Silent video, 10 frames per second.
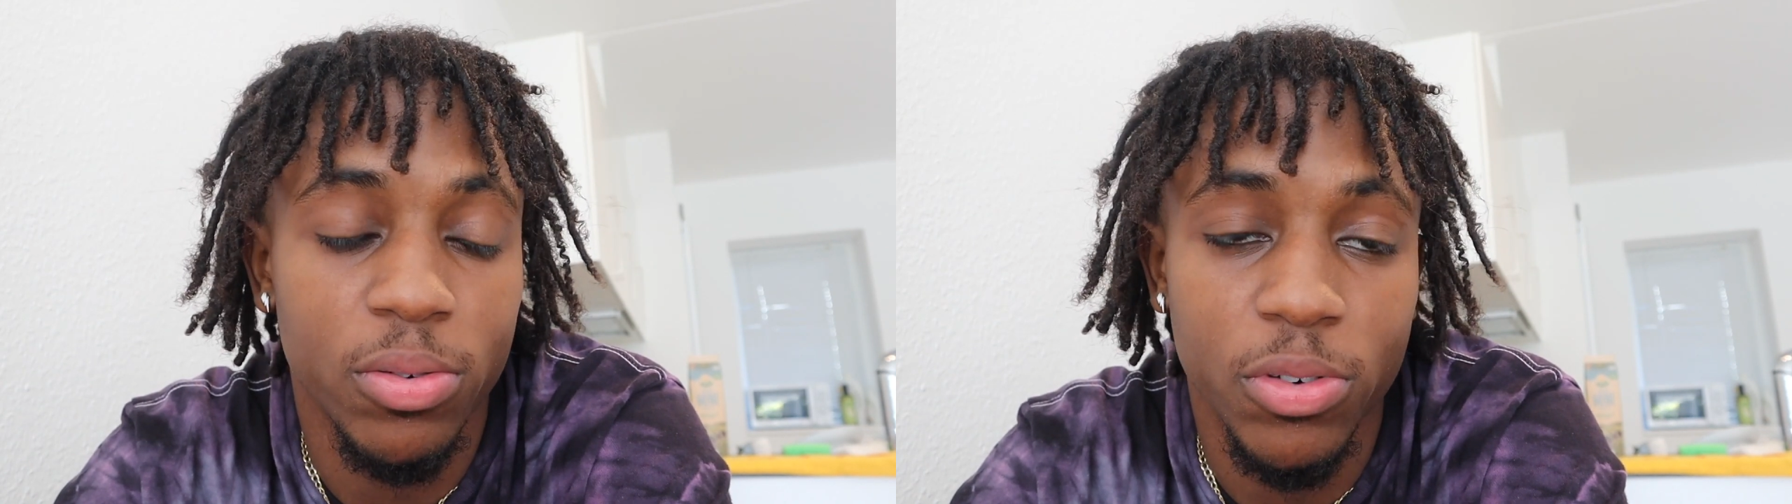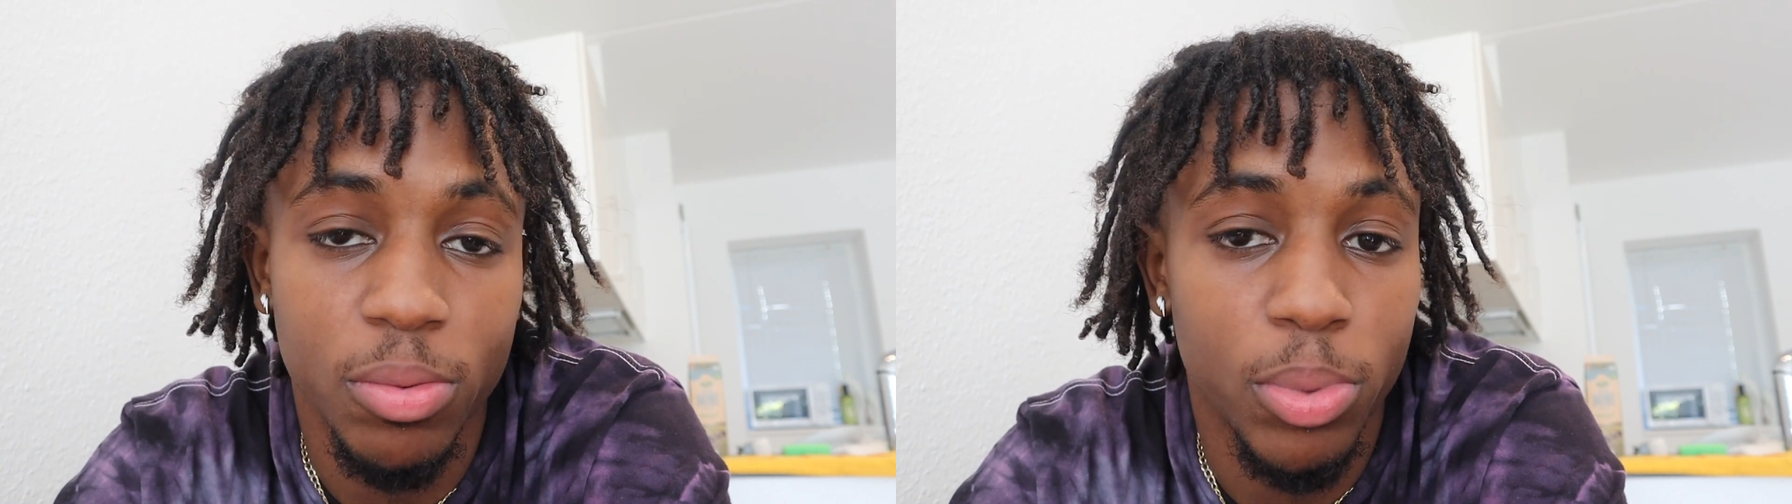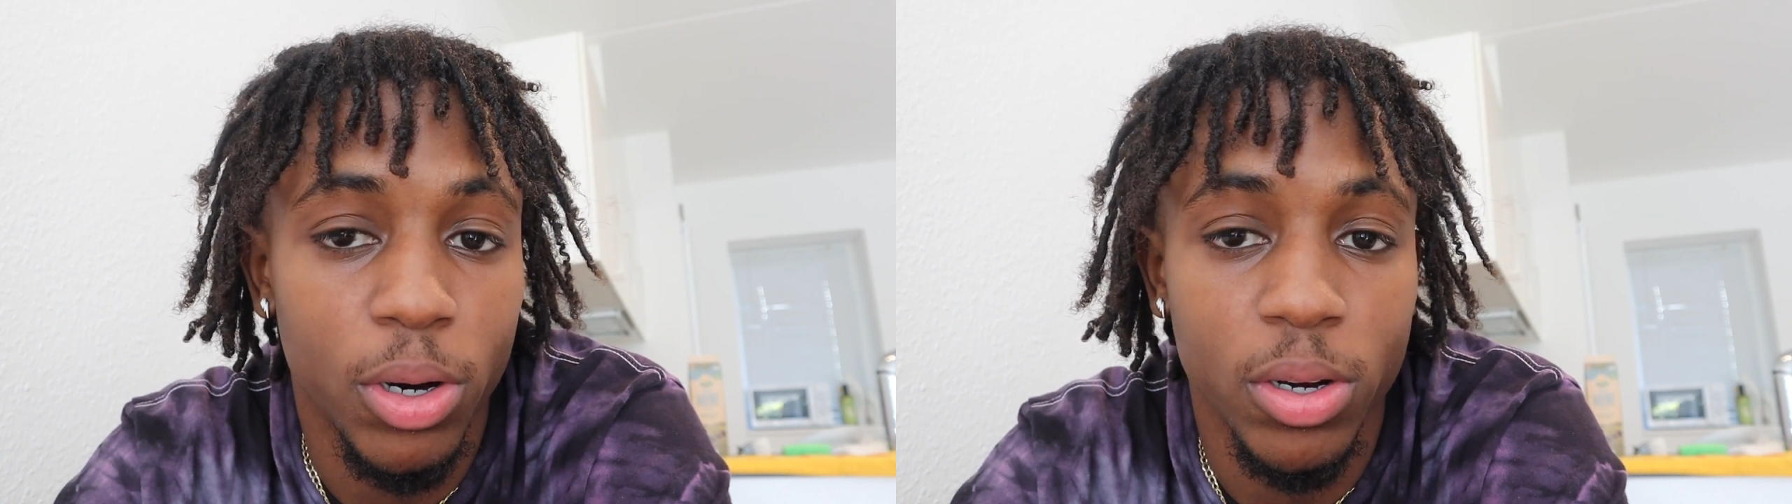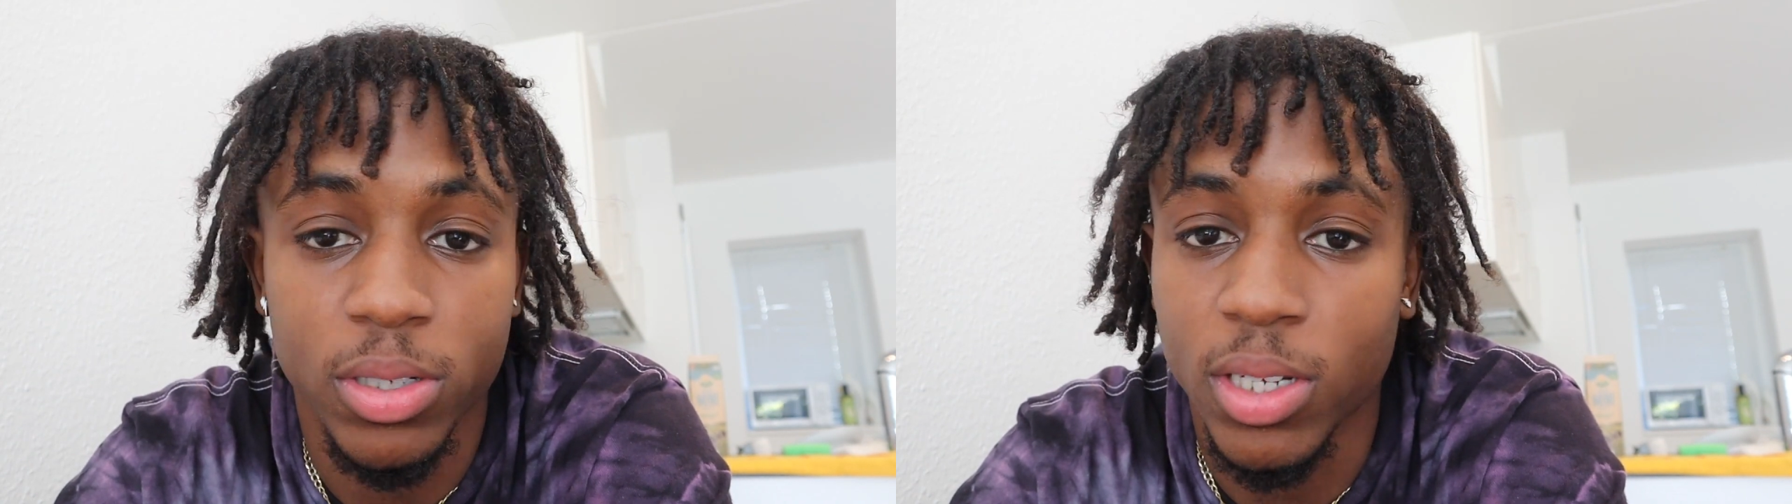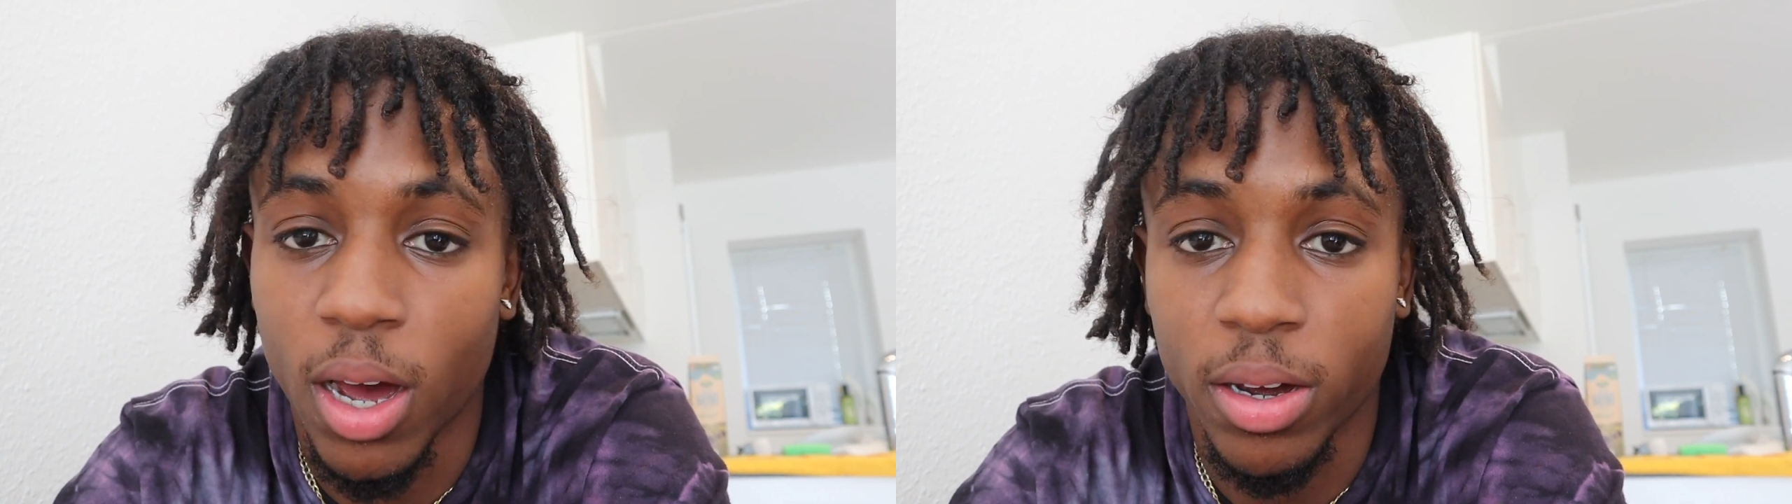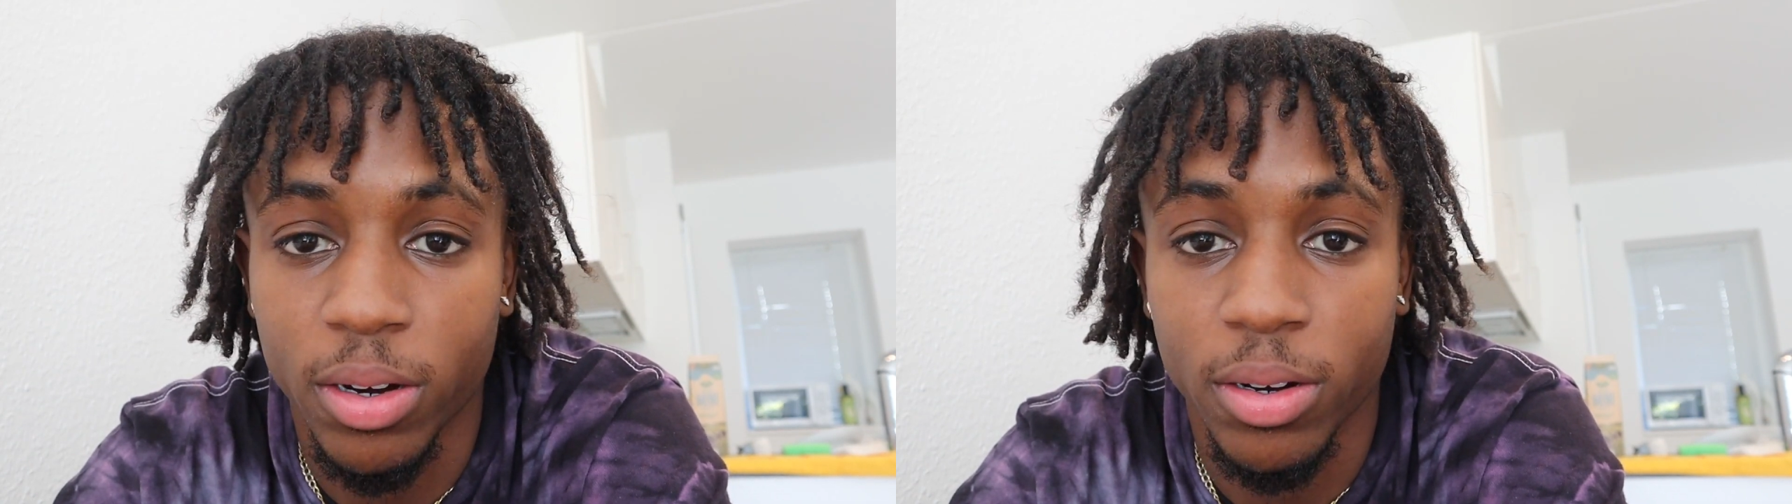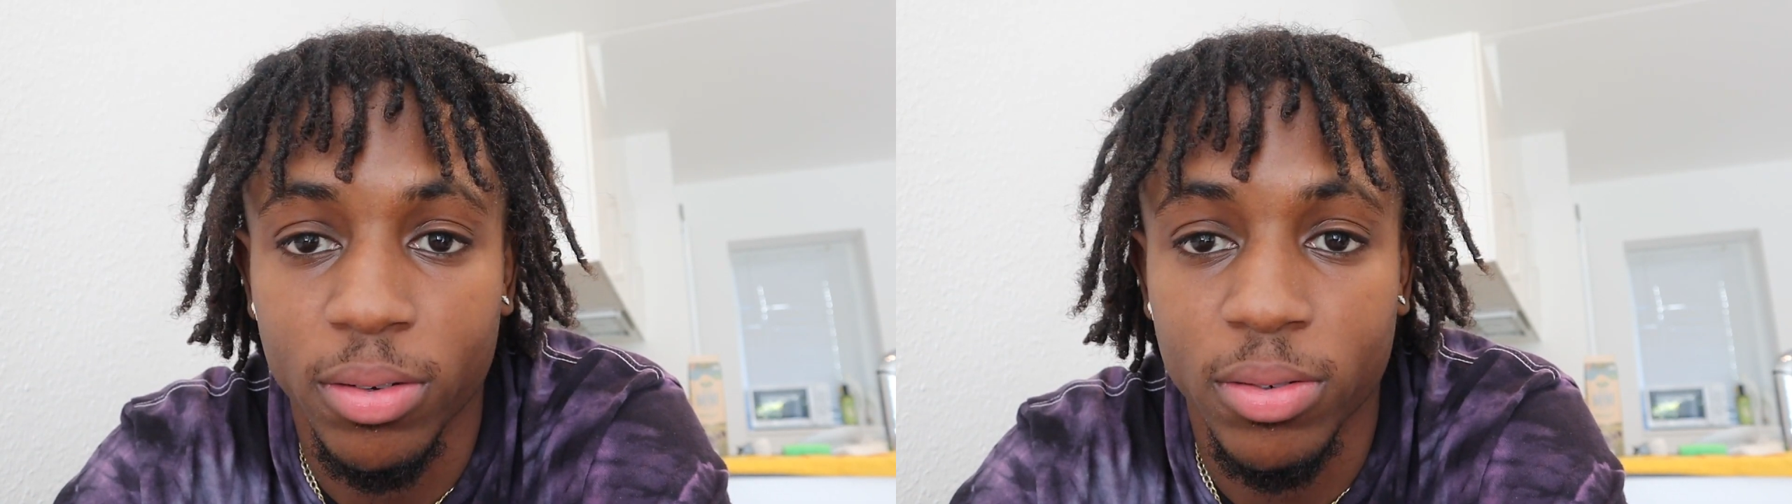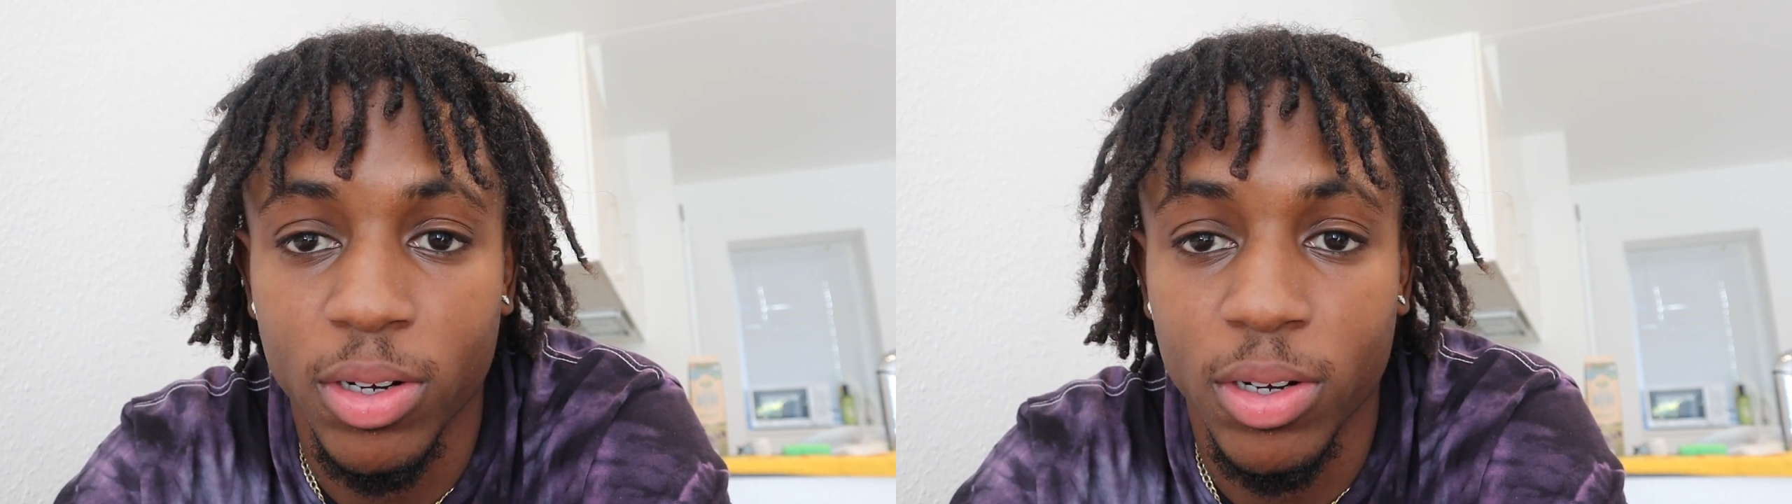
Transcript: football, soccer.